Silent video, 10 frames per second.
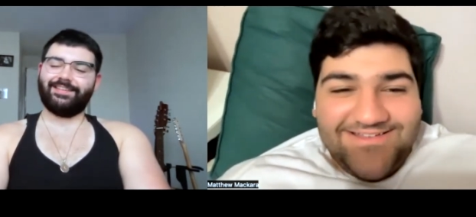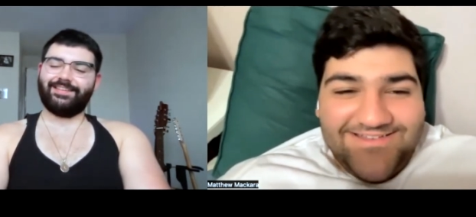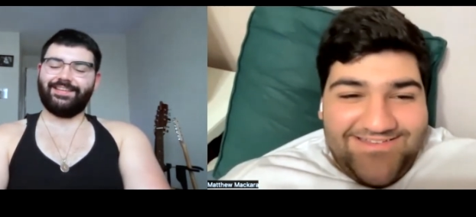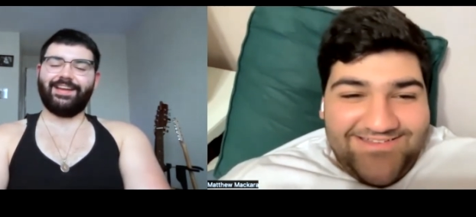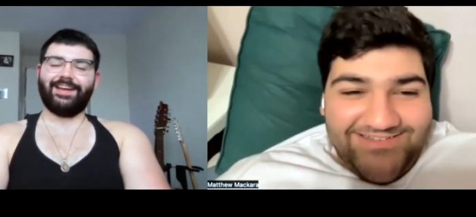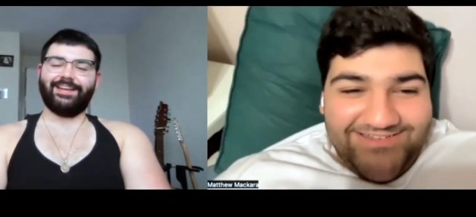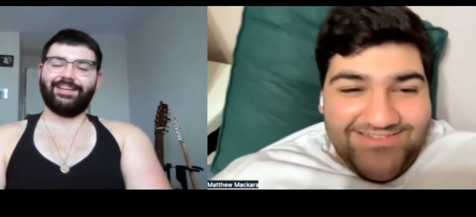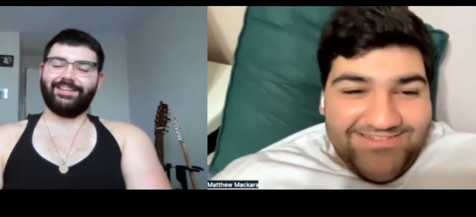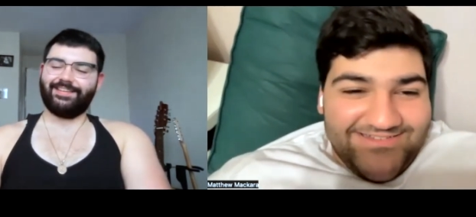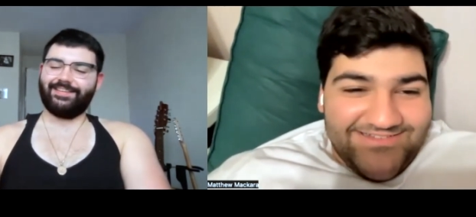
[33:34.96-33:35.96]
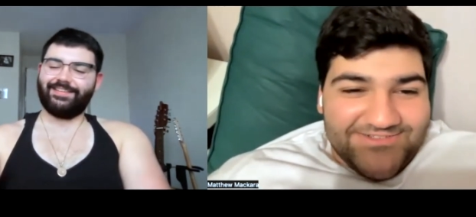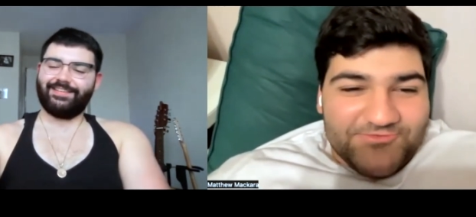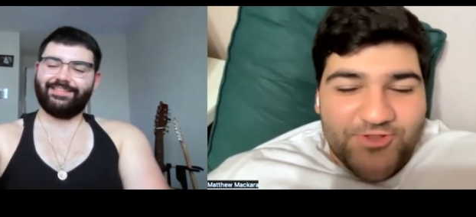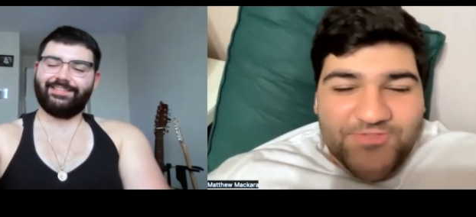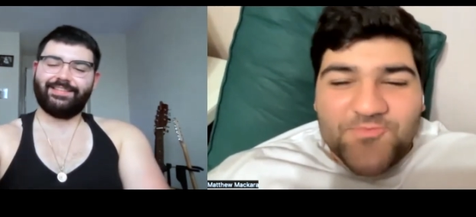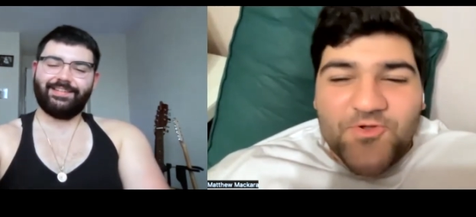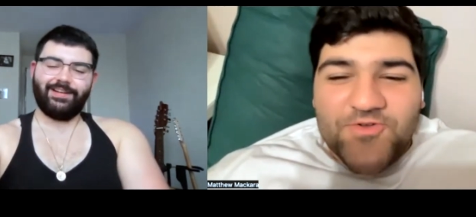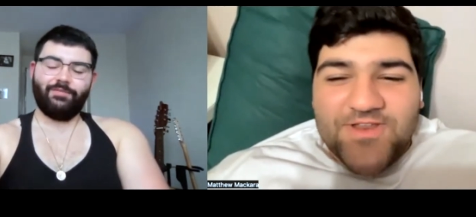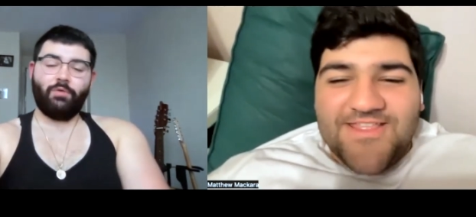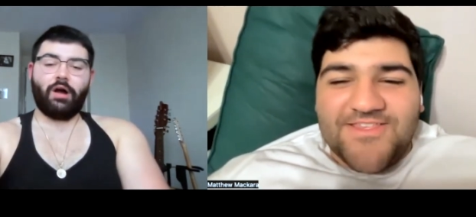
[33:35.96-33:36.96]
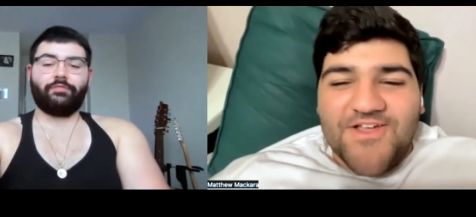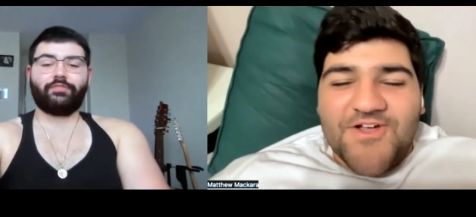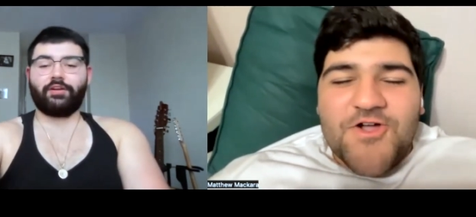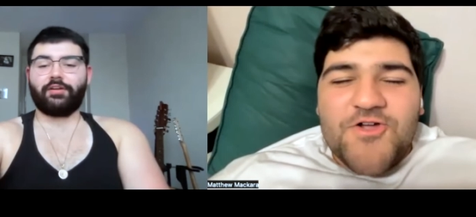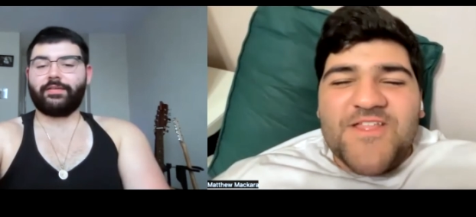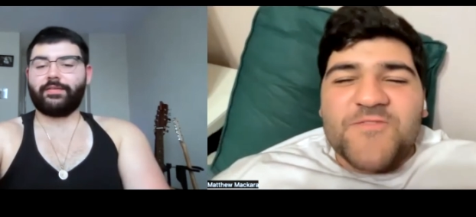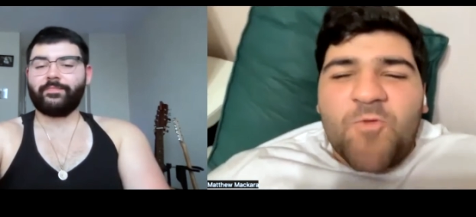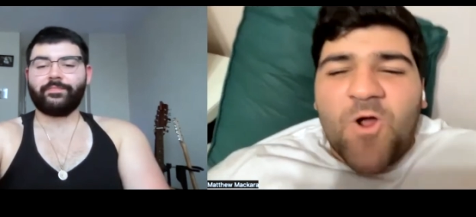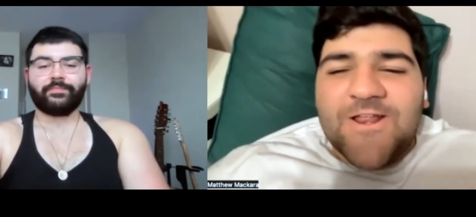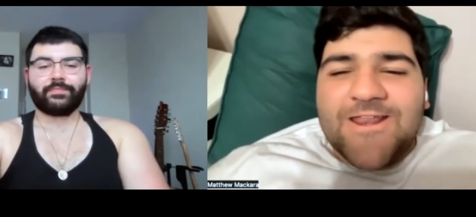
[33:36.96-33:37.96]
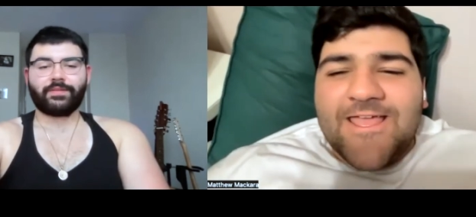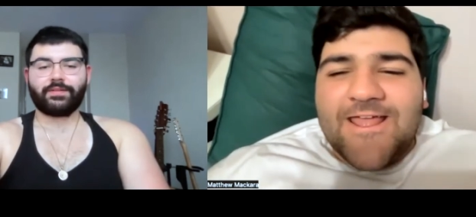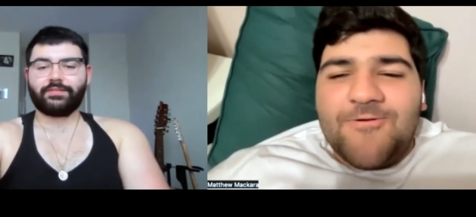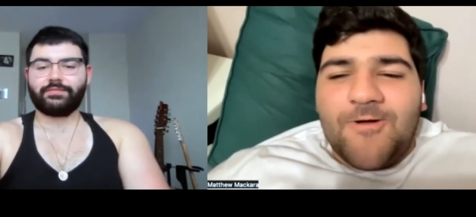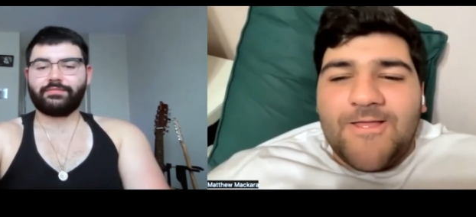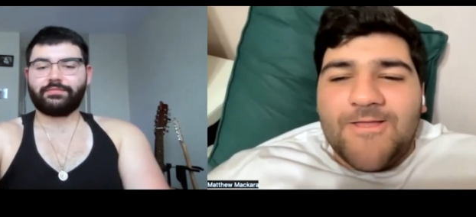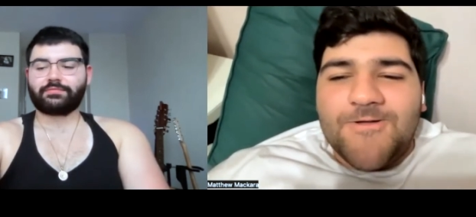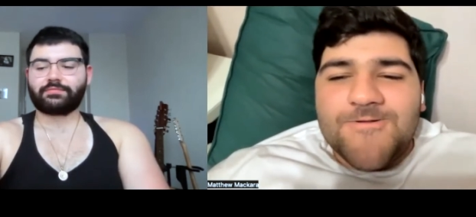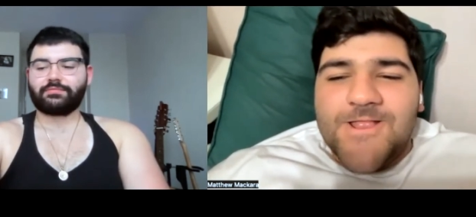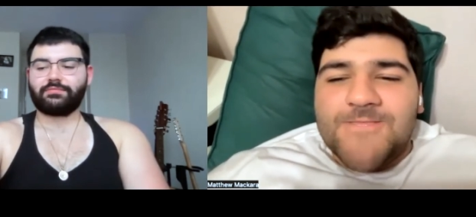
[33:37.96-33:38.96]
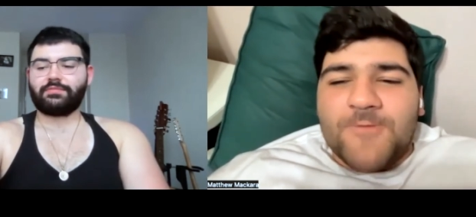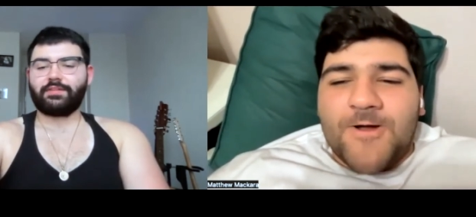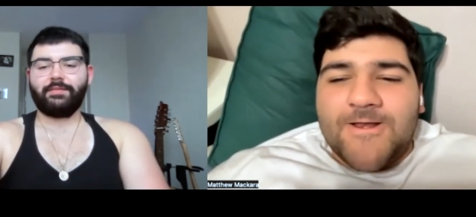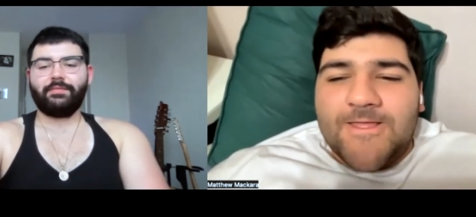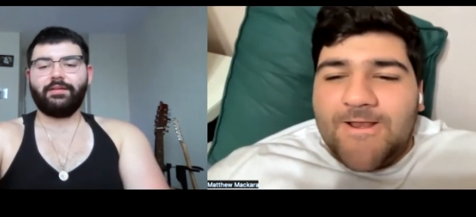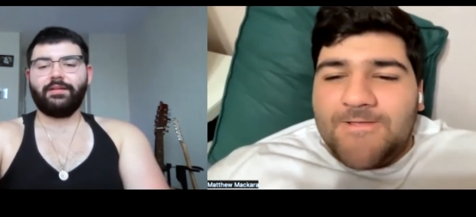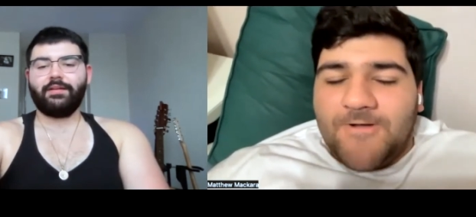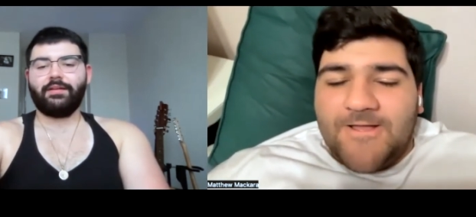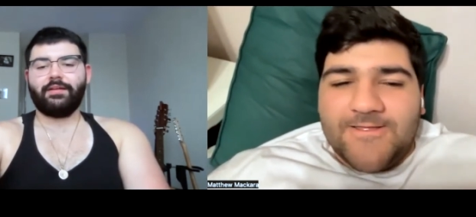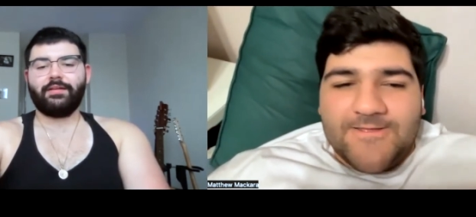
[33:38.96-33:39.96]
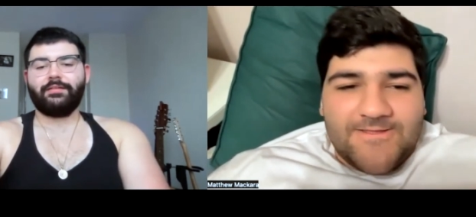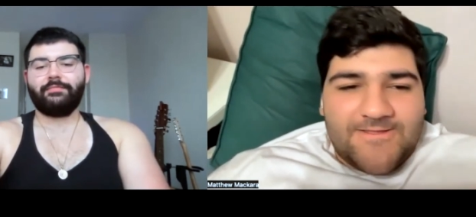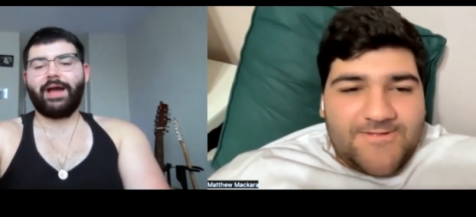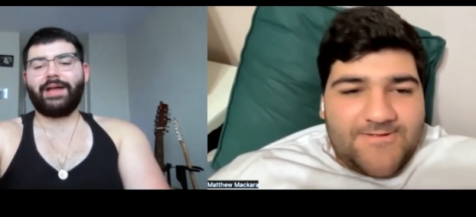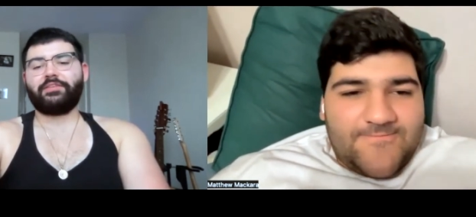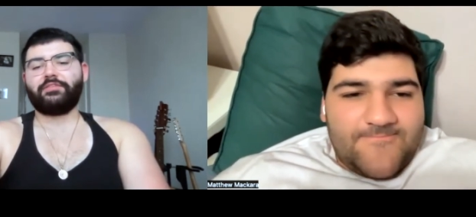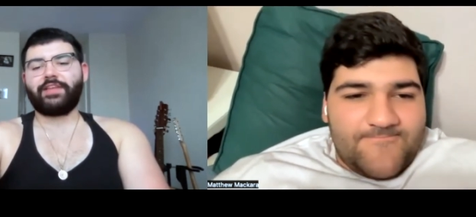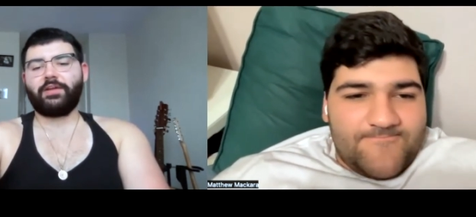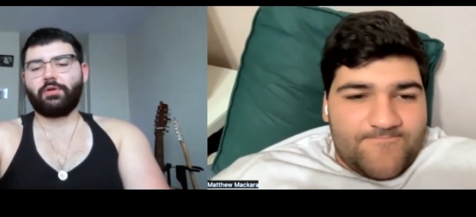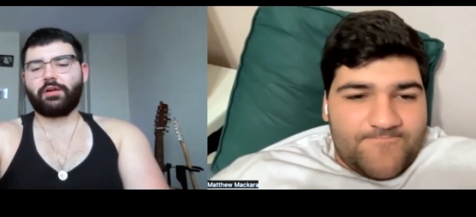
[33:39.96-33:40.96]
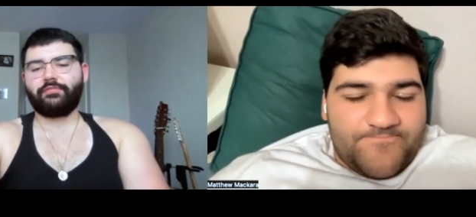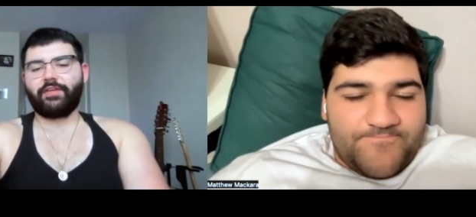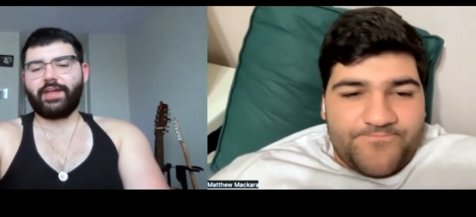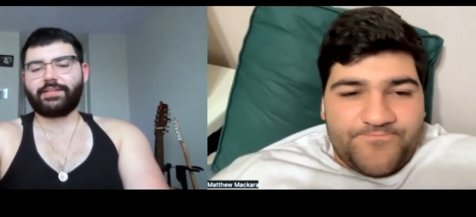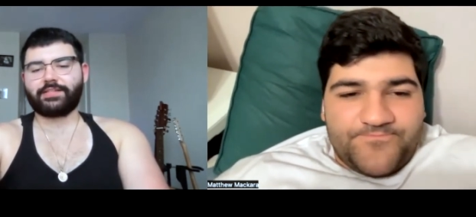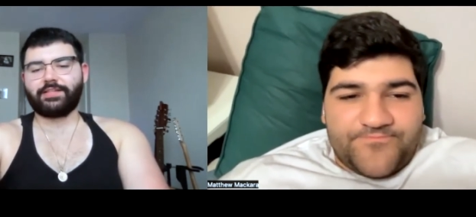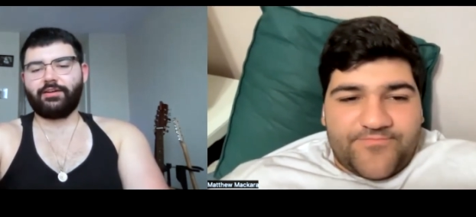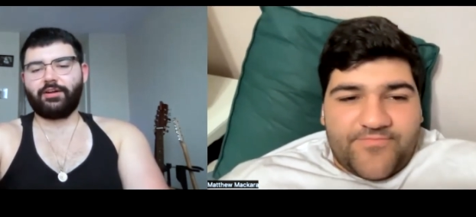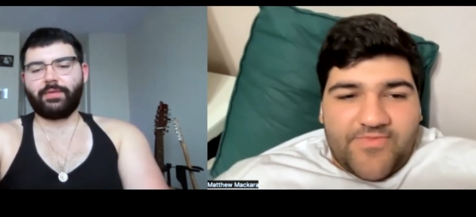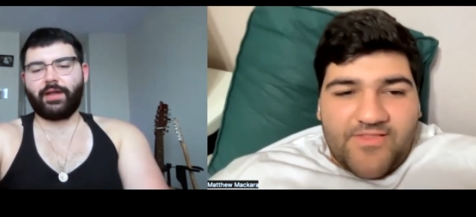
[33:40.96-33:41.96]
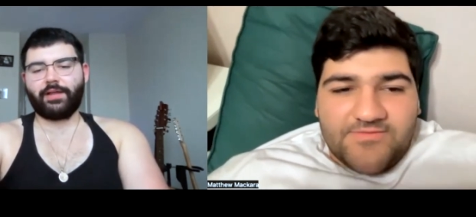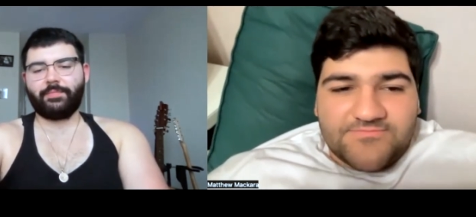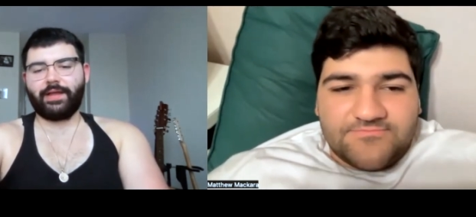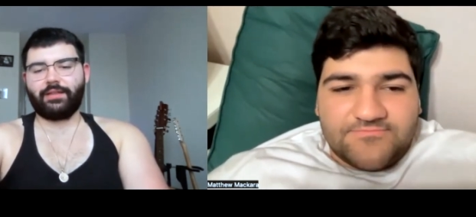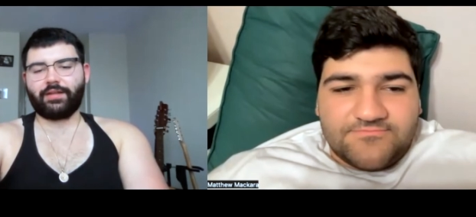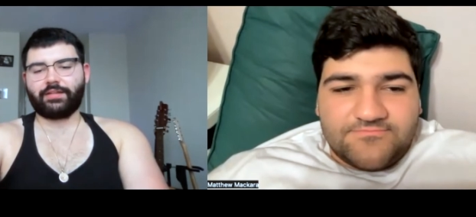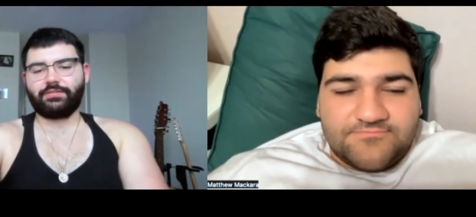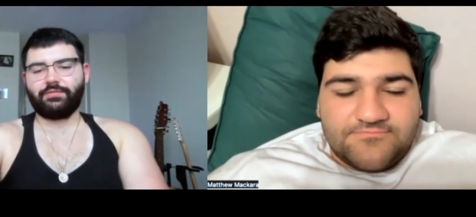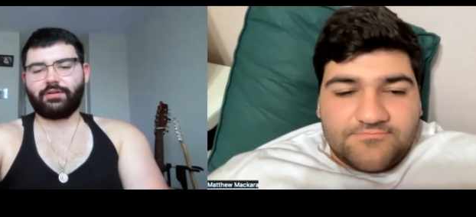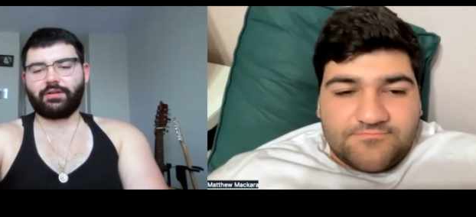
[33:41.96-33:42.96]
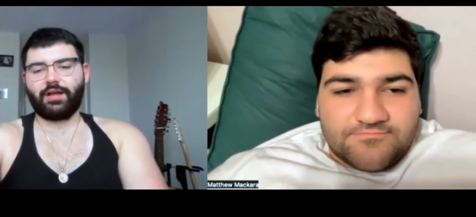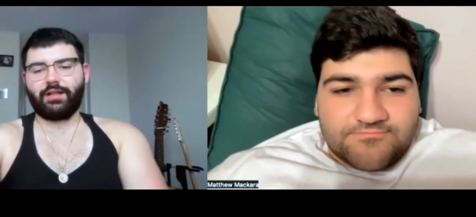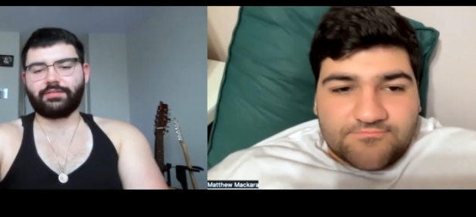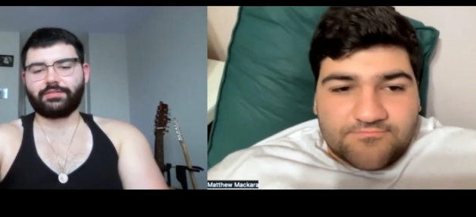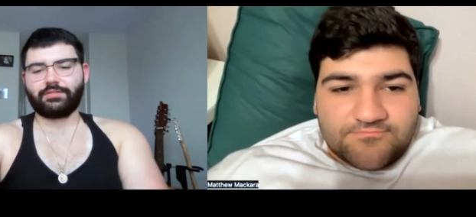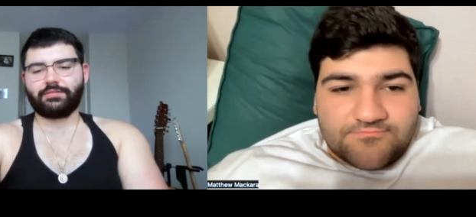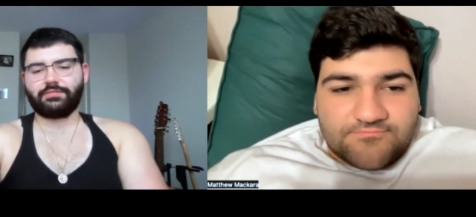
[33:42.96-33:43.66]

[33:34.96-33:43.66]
Speaker 1: Yeah. What's who needs well, who needs marketing anyway? Who needs marketing anyway?
Speaker 2: Matthew, if they work fast, you know, I mean, I could be out like a two hundred dollars.